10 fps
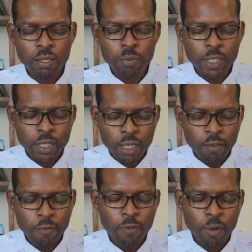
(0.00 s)
to be
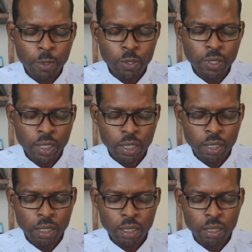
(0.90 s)
saved from our
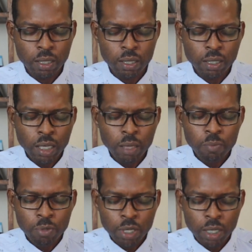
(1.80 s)
sins. This I
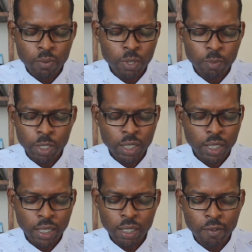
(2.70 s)
pray with much
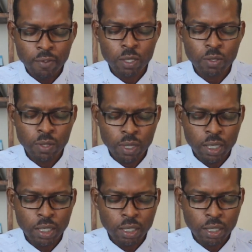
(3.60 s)
thanksgiving unto
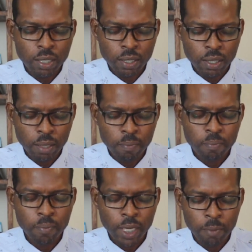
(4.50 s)
thee in Jesus' name.
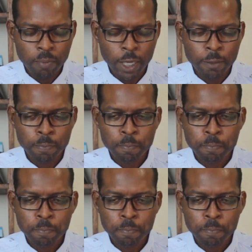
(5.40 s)
Amen.